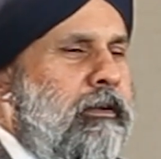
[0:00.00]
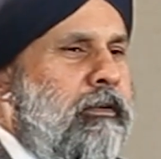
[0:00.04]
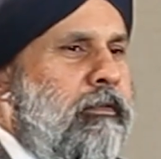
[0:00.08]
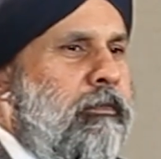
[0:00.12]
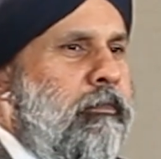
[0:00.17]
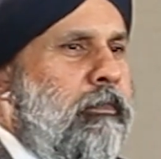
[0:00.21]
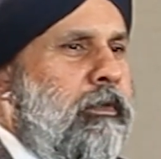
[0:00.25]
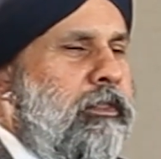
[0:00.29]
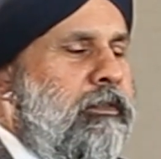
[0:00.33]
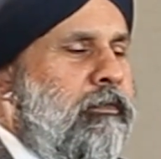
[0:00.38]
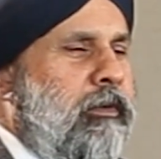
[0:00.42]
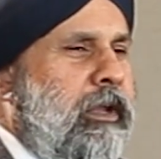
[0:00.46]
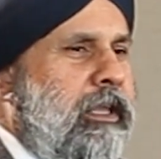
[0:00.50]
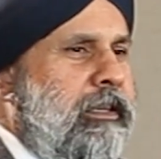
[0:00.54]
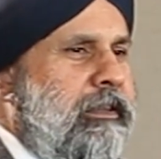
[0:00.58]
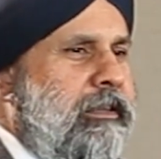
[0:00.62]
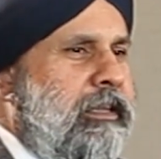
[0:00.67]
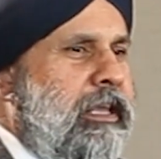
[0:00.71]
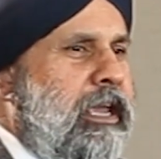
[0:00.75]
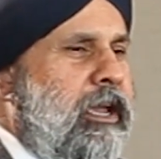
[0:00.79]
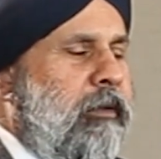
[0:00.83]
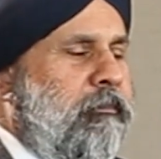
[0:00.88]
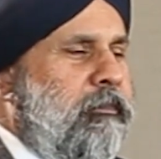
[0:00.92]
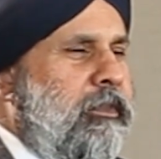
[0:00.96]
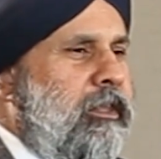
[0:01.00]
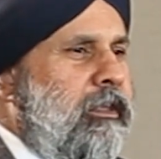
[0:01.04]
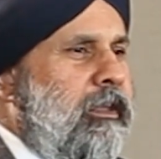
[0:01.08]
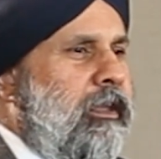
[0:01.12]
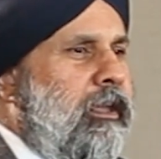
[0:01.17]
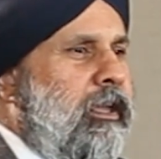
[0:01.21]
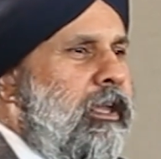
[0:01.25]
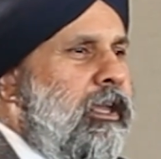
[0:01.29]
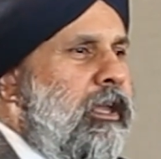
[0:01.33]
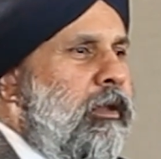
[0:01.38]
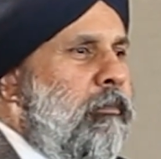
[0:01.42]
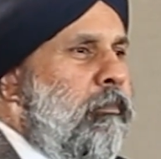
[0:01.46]
with great depth,
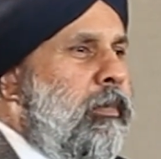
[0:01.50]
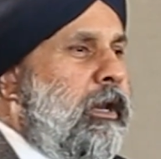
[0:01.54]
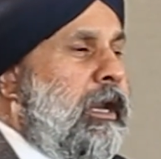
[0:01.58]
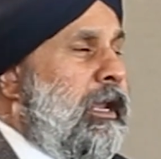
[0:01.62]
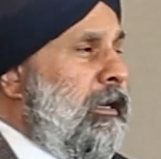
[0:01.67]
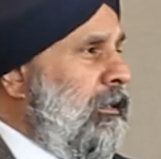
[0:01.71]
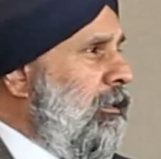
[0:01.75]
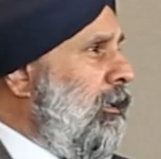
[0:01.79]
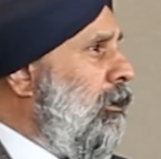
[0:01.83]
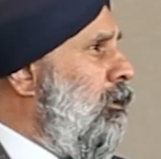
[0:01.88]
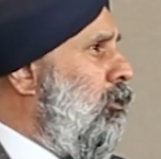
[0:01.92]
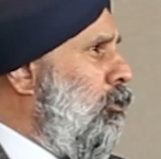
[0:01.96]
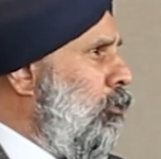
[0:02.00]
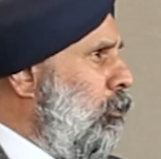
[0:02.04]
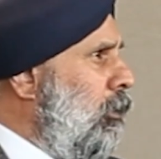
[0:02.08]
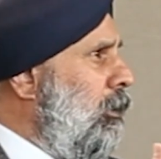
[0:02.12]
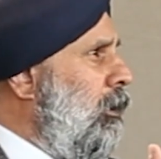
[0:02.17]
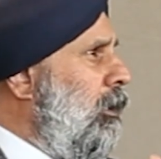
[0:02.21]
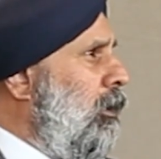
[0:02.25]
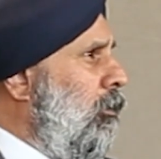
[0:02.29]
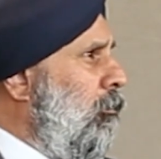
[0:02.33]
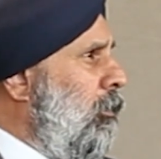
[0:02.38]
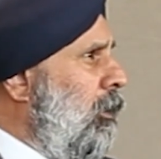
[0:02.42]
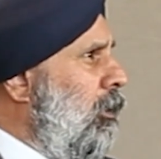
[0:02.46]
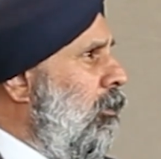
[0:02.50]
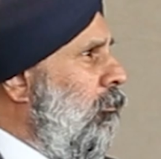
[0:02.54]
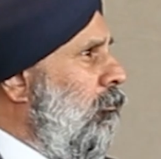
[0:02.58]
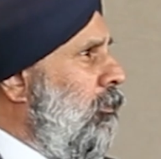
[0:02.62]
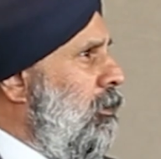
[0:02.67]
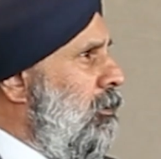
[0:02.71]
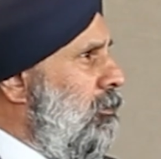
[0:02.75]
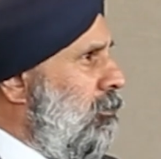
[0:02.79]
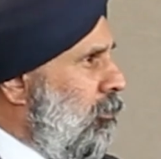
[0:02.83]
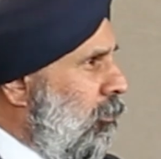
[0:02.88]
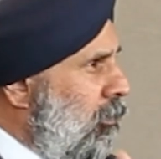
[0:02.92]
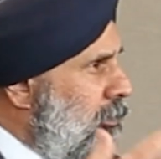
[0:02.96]
but I did do a little bit of
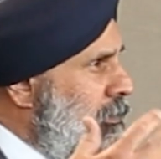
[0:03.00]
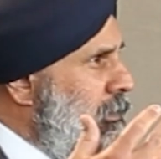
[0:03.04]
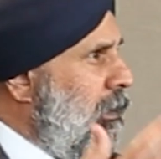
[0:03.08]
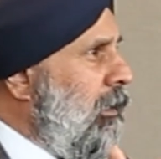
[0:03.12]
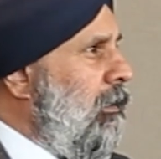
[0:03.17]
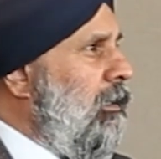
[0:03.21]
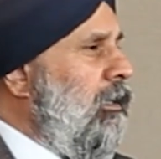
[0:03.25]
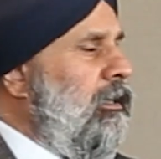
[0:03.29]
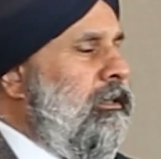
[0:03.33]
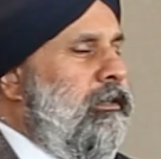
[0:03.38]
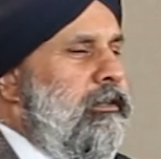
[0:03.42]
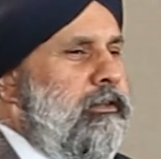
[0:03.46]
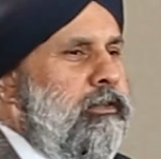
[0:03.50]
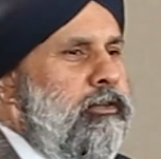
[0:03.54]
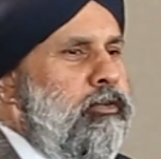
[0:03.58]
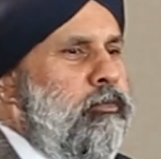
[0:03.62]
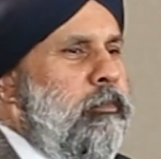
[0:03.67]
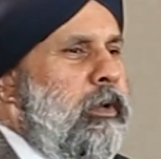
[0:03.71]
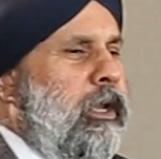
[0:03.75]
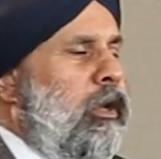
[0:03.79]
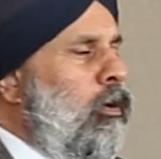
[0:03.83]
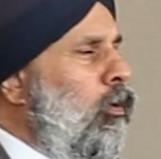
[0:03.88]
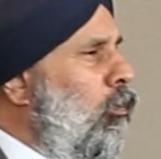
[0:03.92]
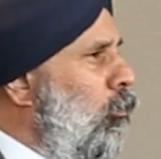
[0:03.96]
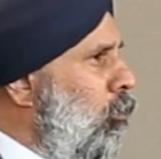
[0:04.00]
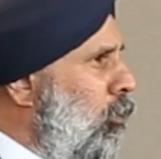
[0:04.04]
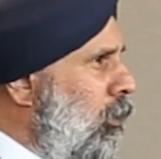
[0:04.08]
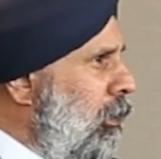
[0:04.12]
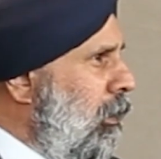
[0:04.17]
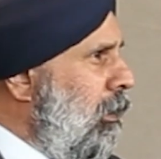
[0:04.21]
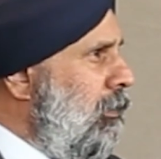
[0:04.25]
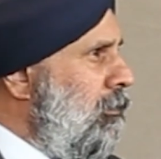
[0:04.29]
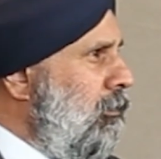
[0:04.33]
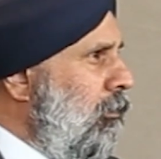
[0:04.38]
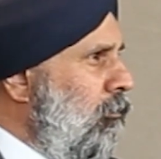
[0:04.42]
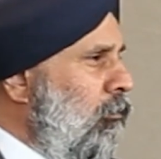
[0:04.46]
research. I did do my
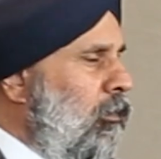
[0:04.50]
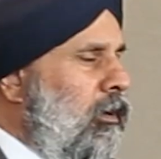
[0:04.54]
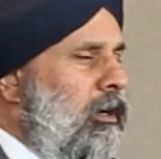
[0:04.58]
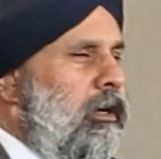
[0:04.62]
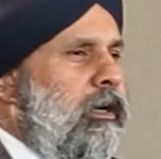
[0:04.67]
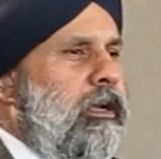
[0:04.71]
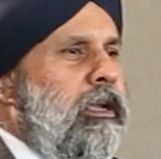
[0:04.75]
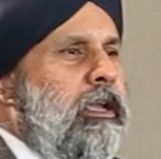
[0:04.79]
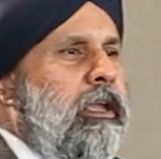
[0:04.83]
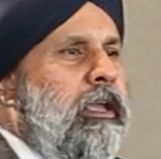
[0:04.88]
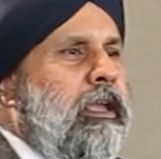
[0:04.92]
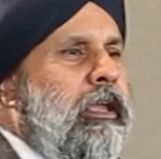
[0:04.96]
homework, as it were.